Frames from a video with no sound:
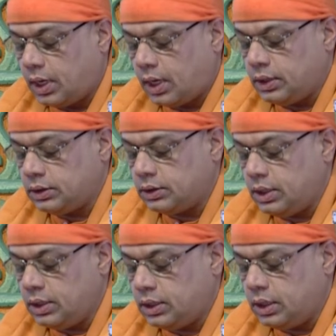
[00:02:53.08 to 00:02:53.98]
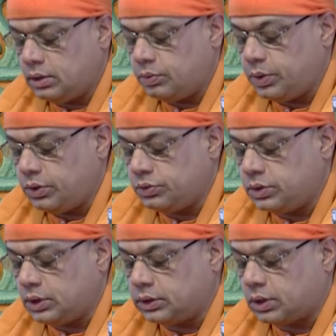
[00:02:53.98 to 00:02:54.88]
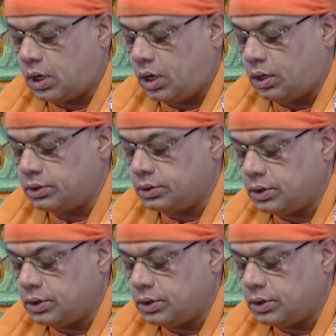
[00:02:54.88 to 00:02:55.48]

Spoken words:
and thinking spiritual thoughts,